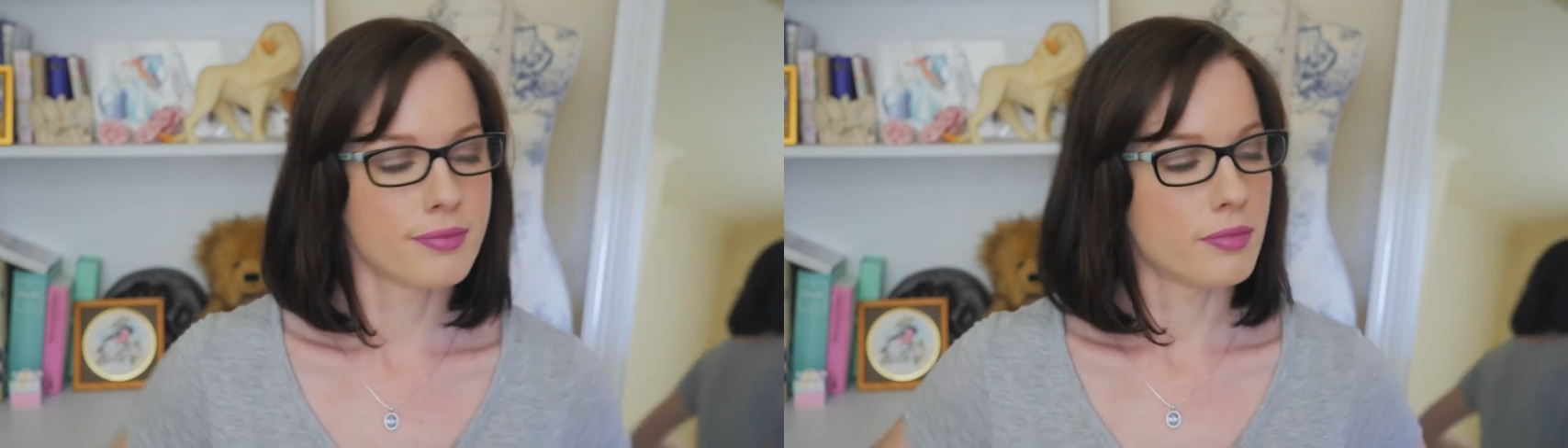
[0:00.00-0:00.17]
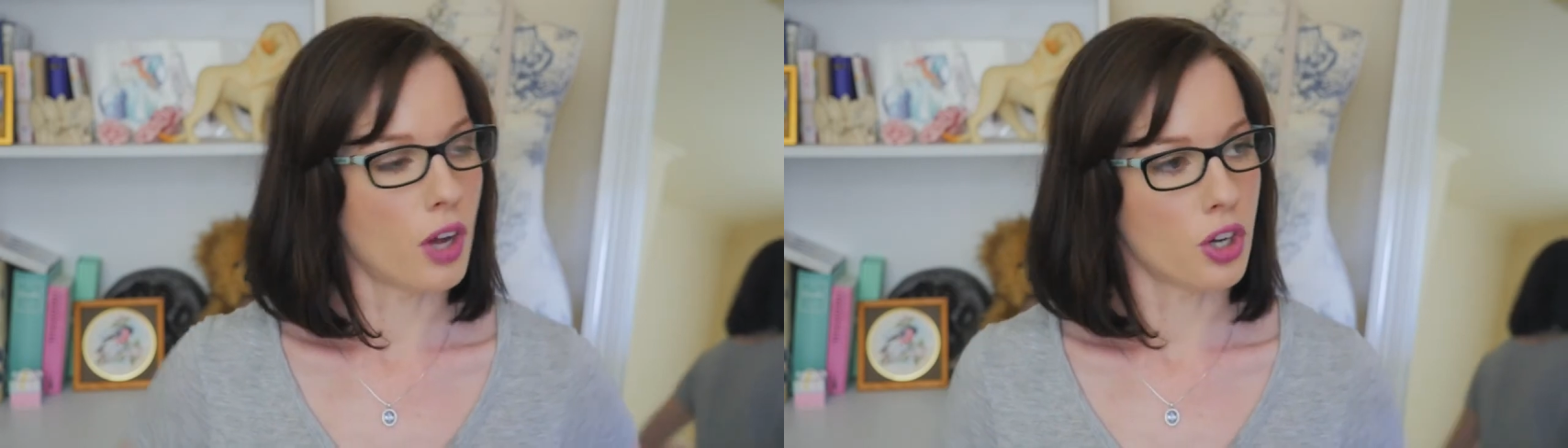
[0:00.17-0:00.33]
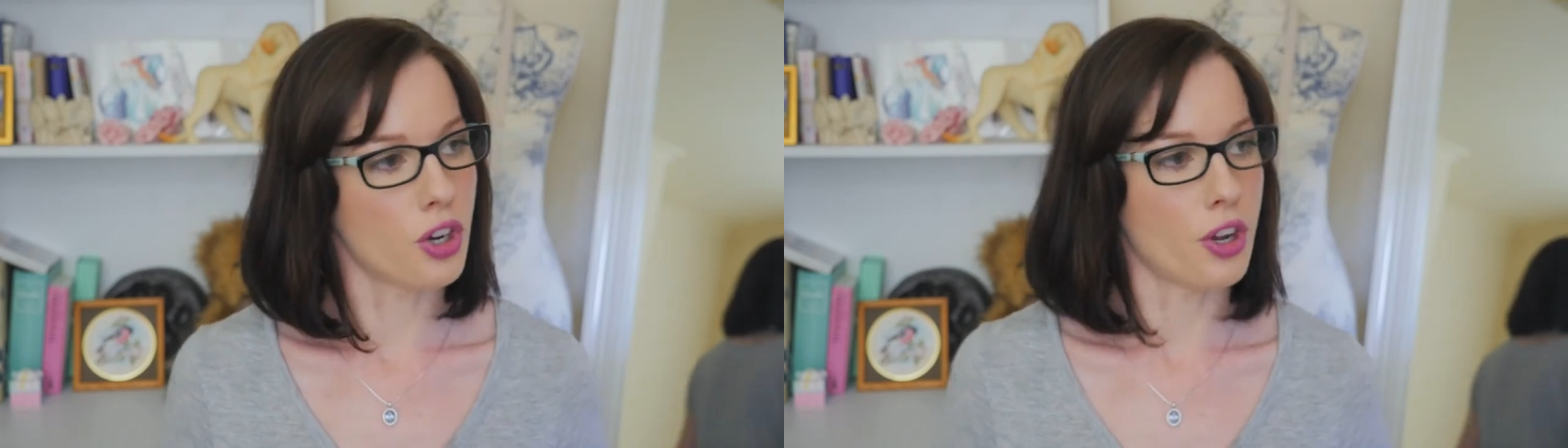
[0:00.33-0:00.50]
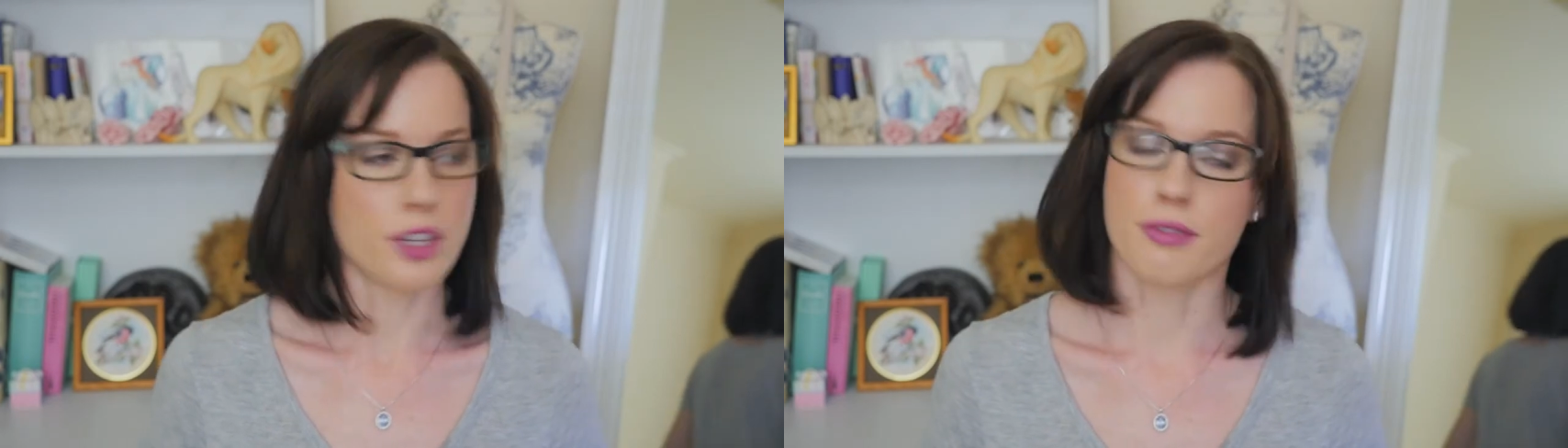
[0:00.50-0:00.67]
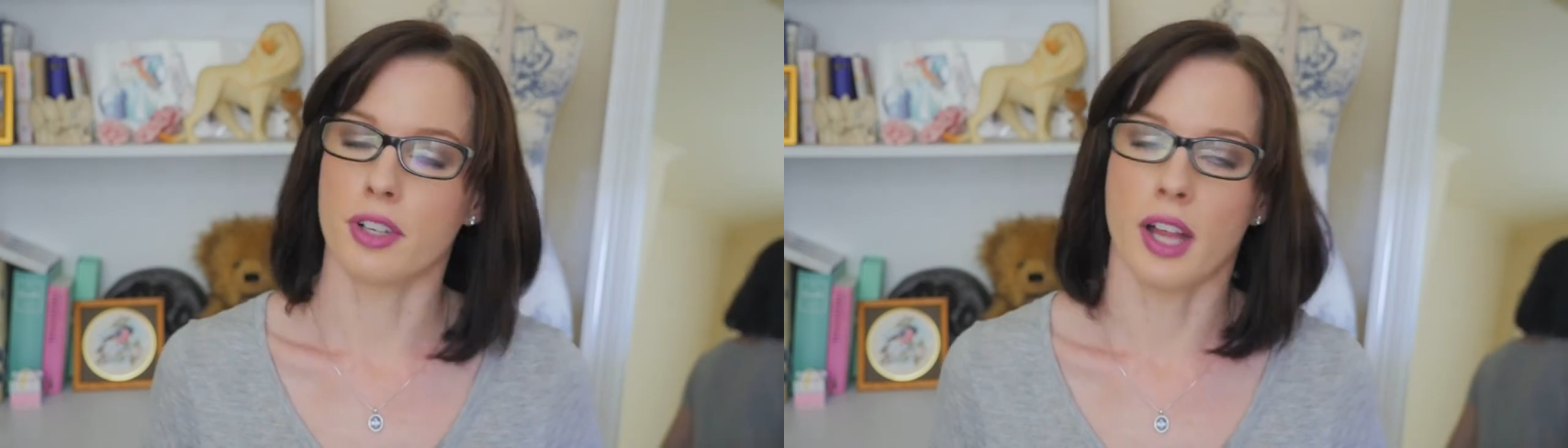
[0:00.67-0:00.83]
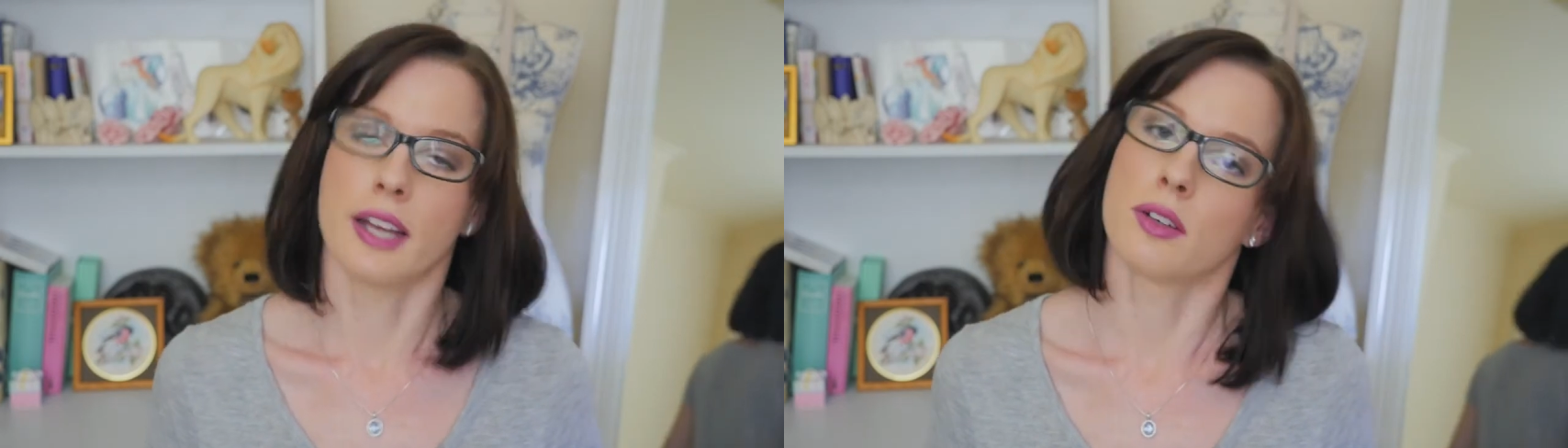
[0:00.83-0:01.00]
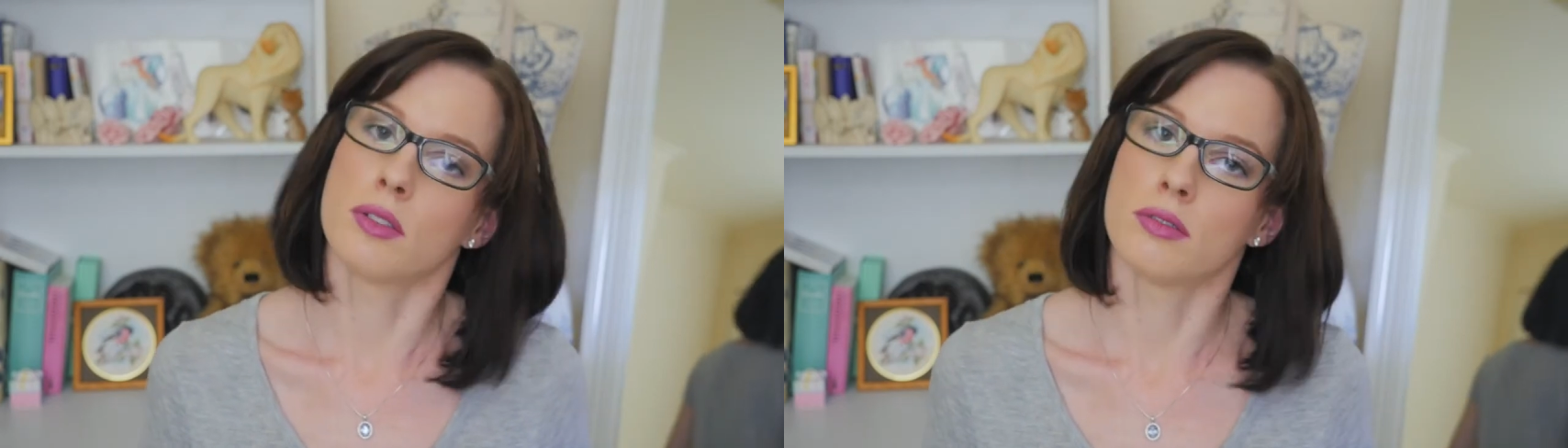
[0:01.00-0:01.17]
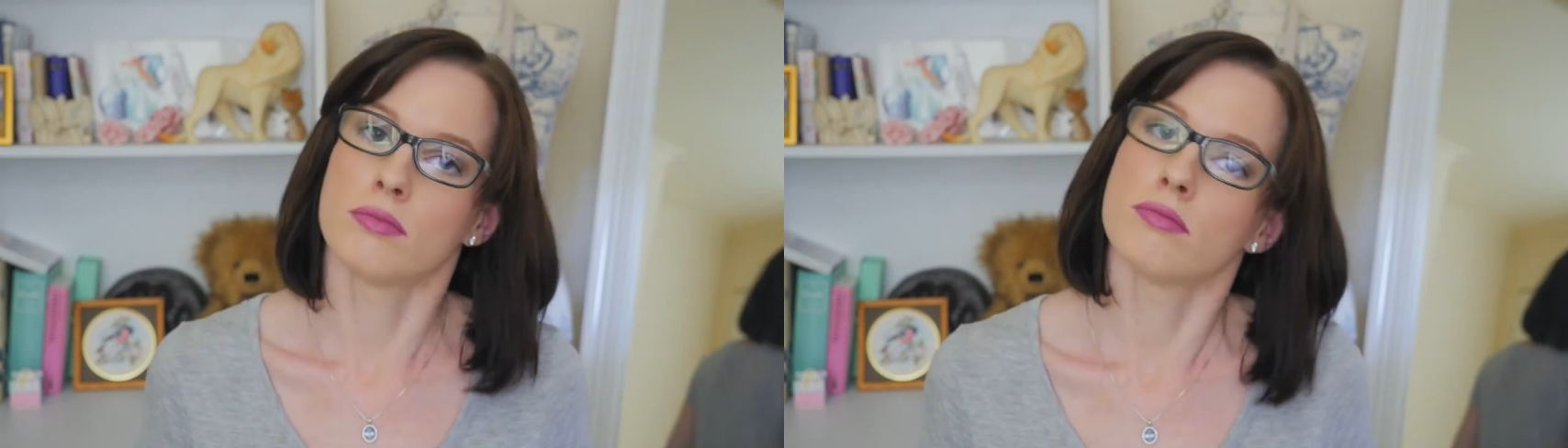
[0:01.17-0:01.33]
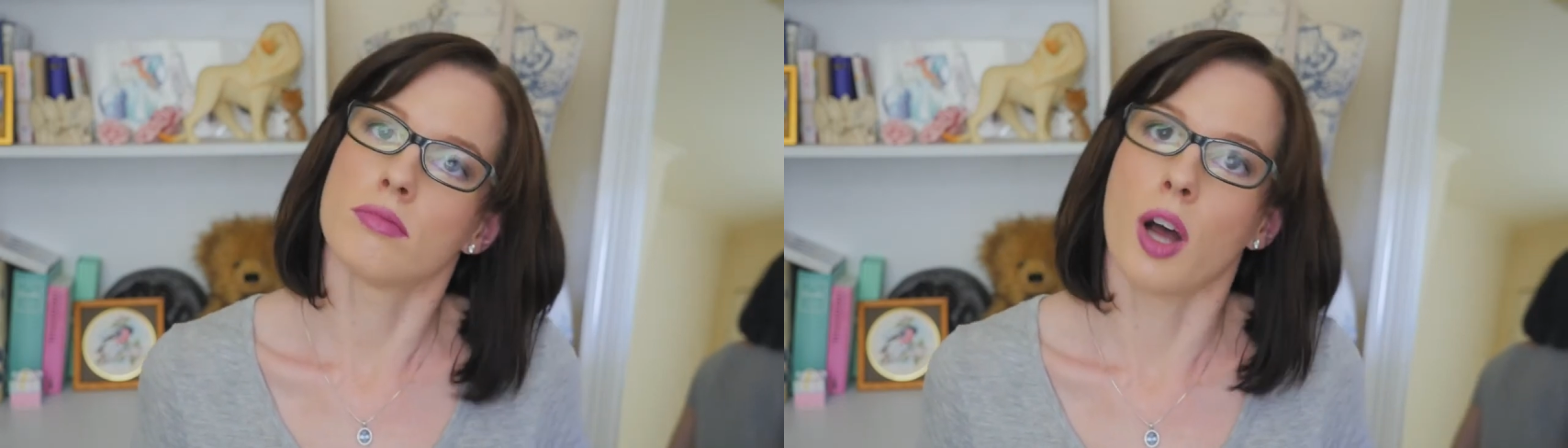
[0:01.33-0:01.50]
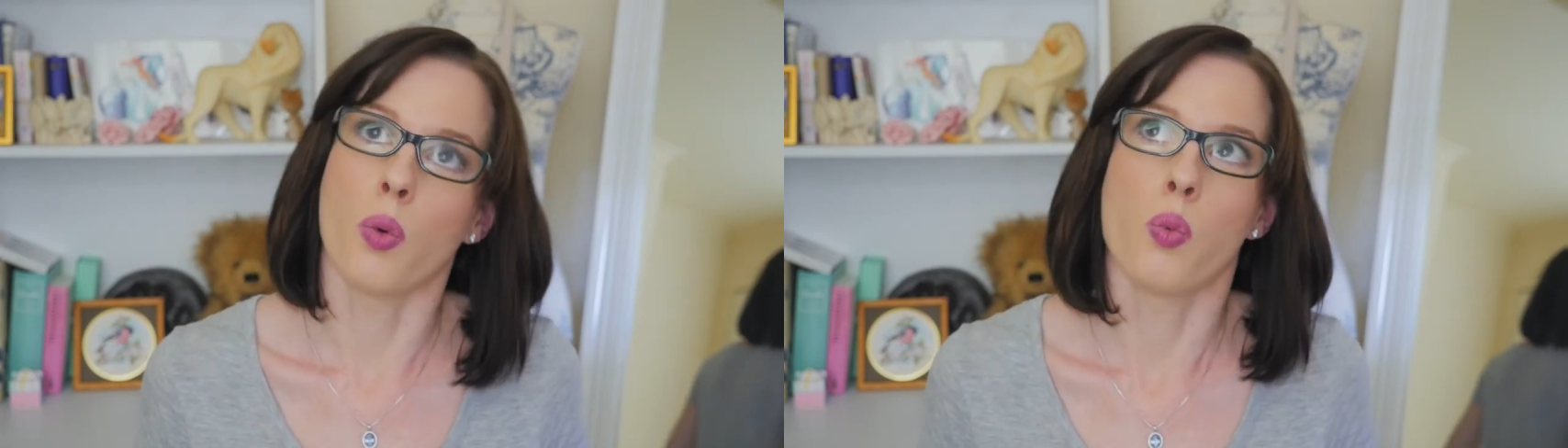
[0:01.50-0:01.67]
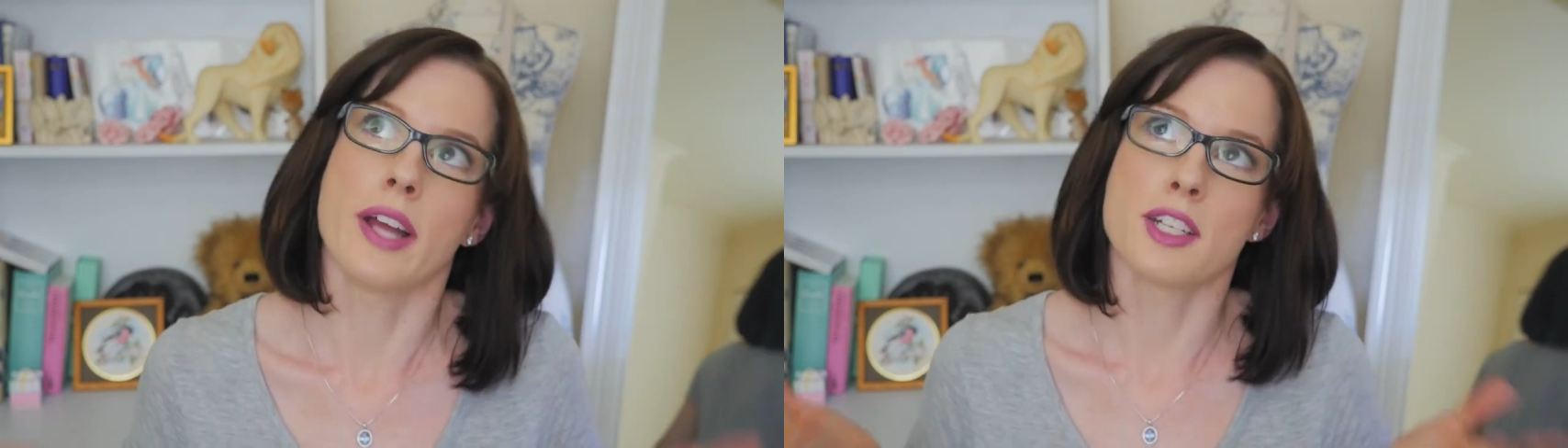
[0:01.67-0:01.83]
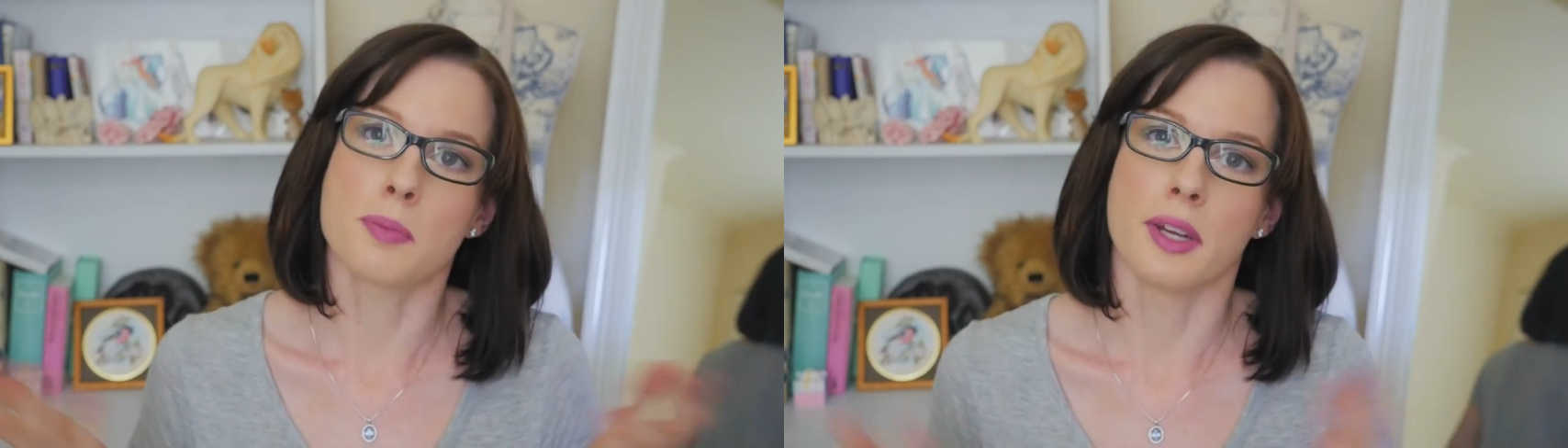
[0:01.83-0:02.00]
I don't know, you feel like a weight's